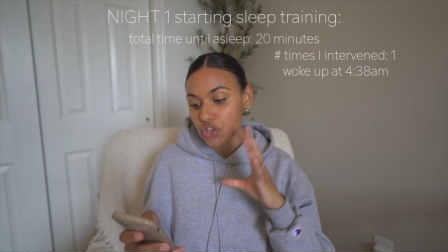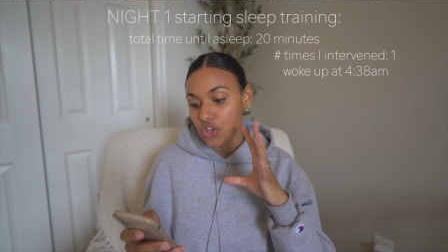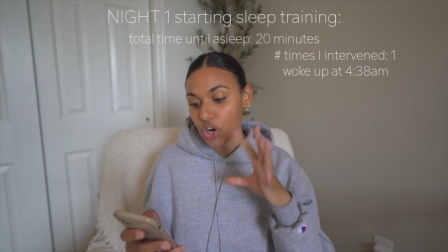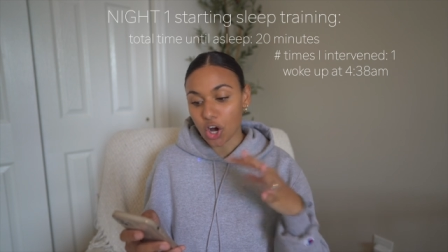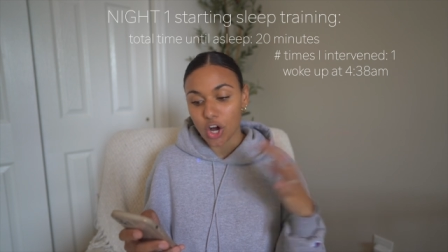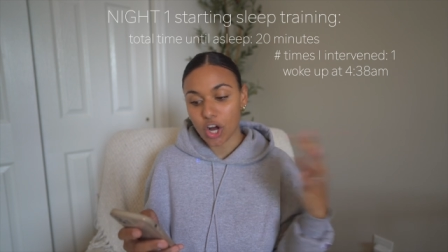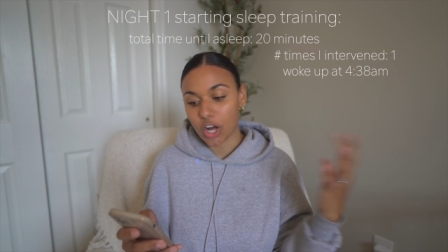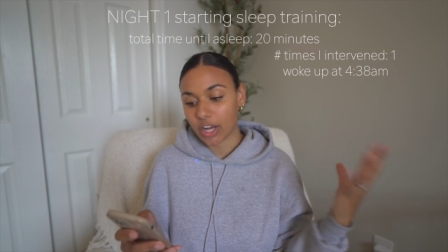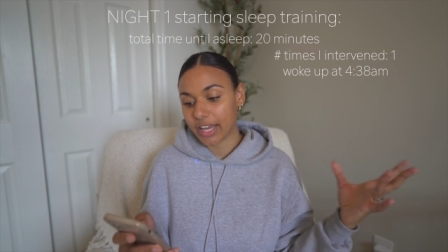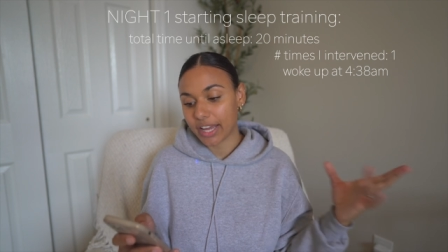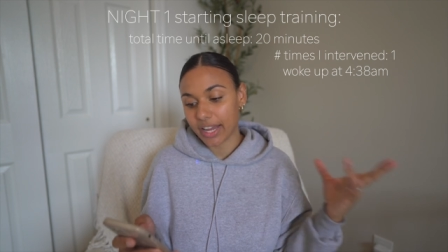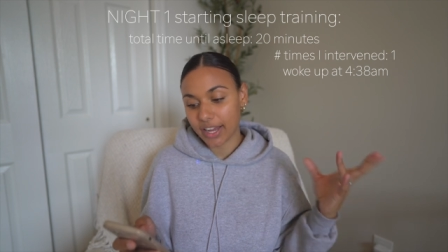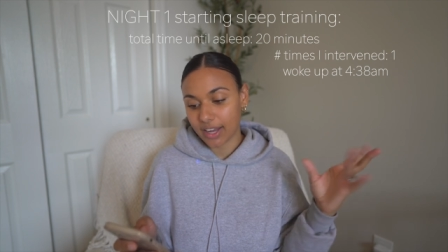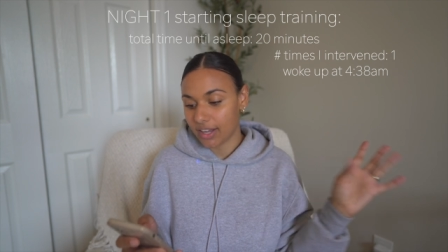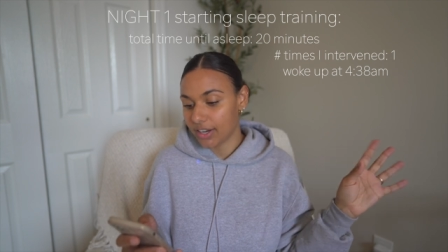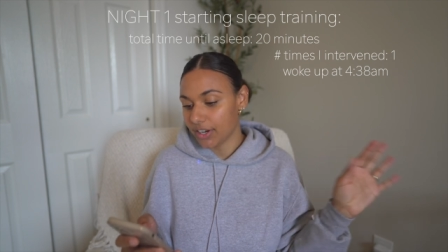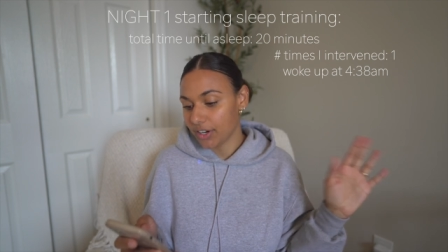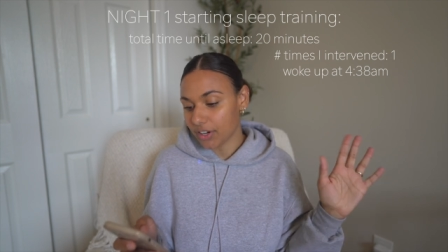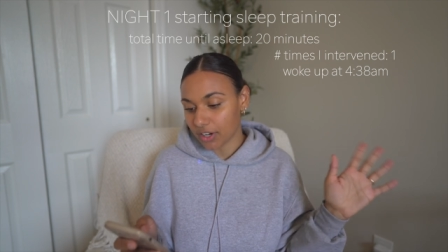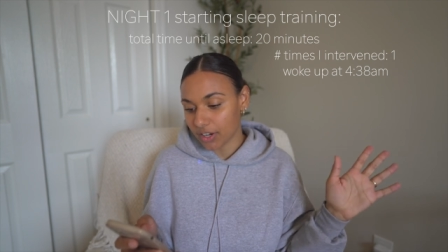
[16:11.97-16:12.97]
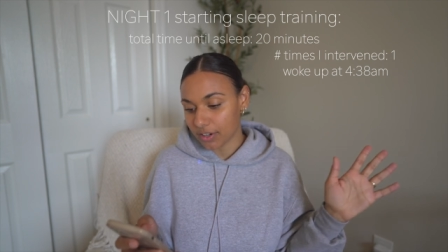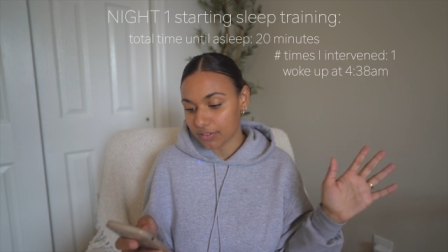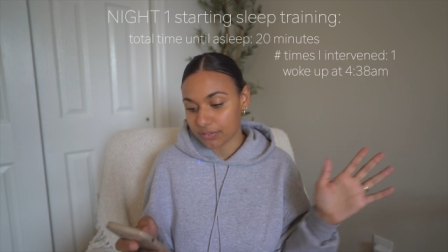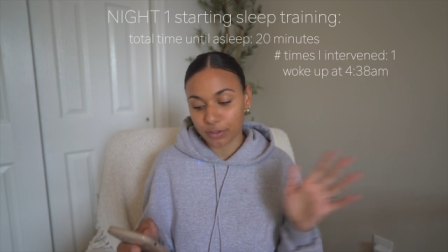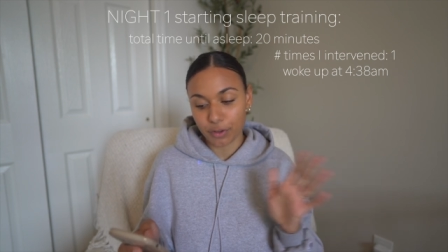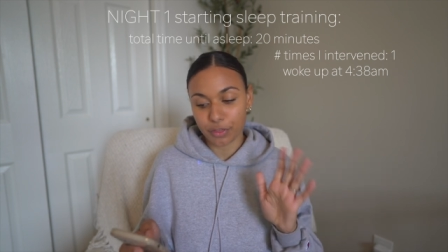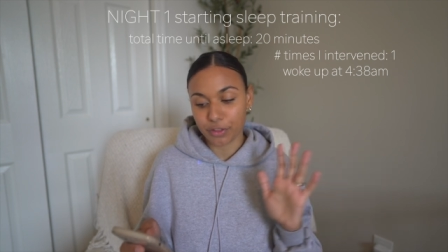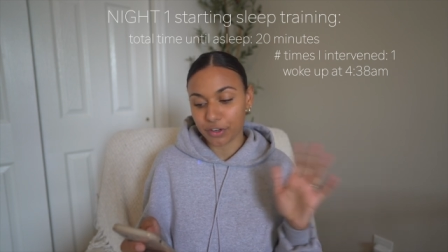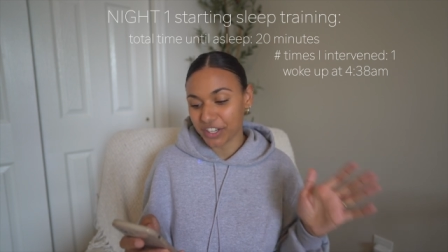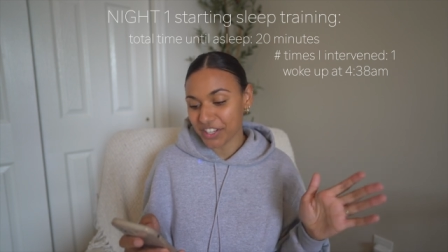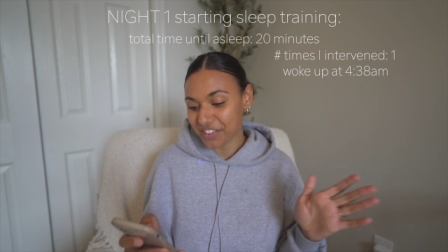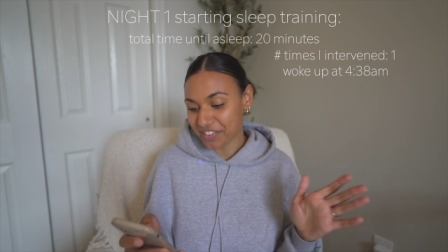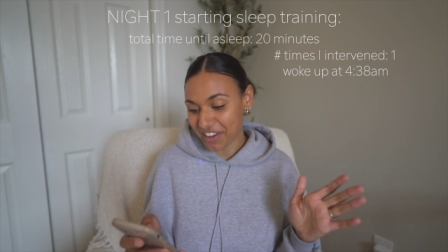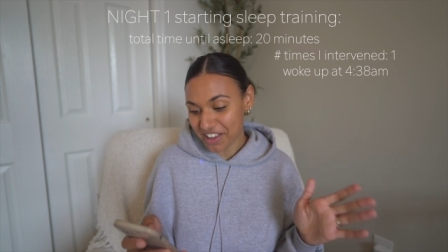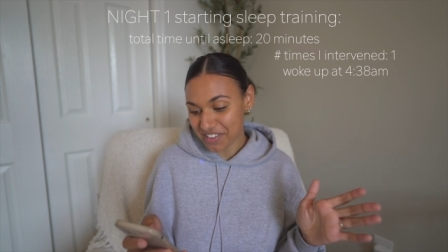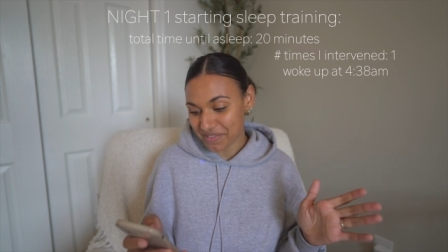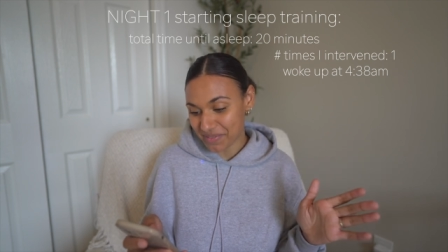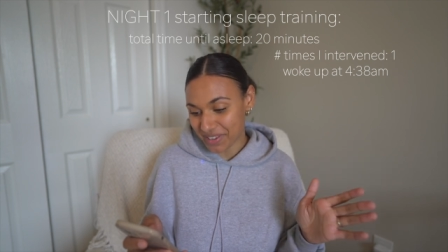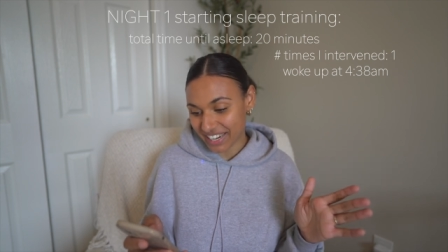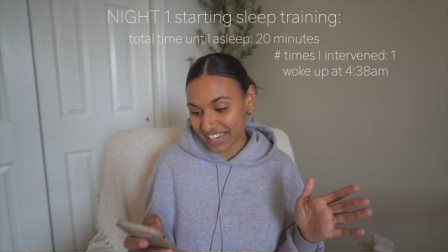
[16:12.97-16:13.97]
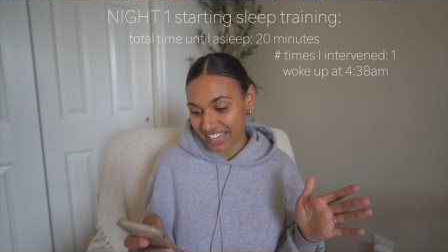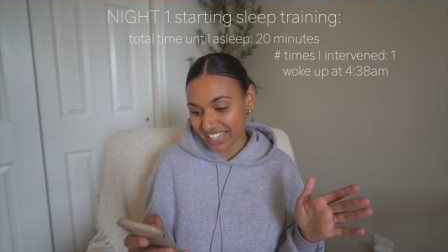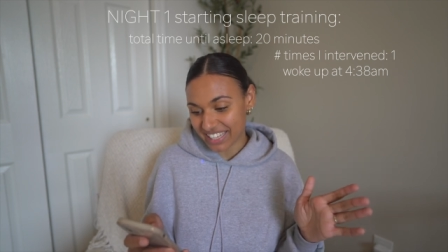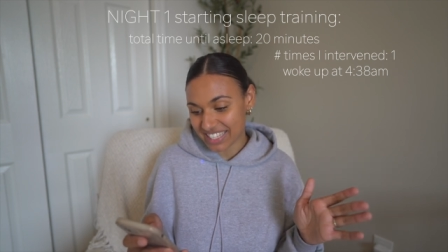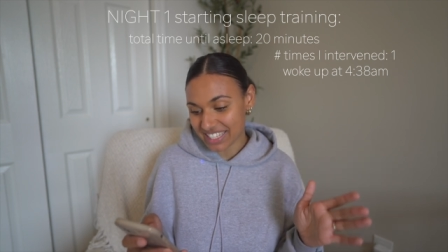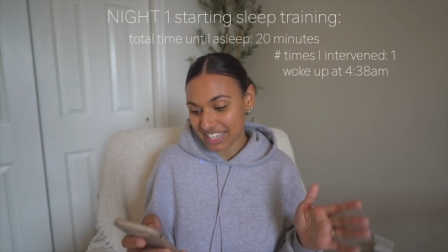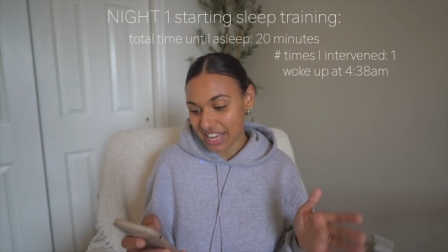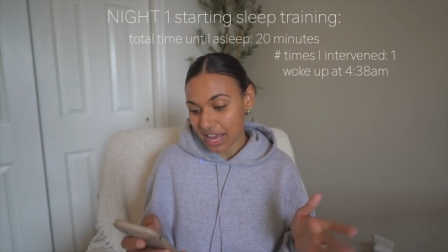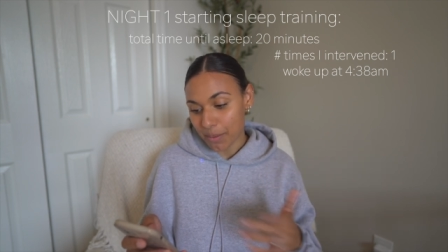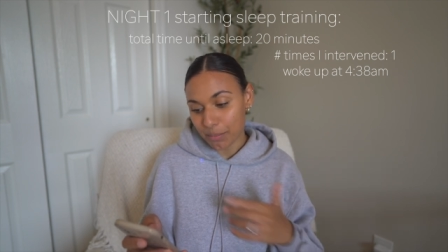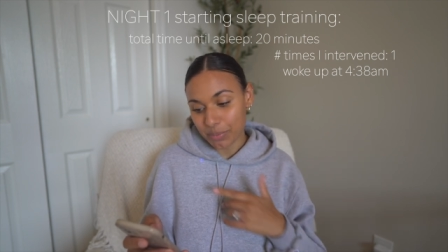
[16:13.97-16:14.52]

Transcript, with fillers: talking on and off for 35 minutes,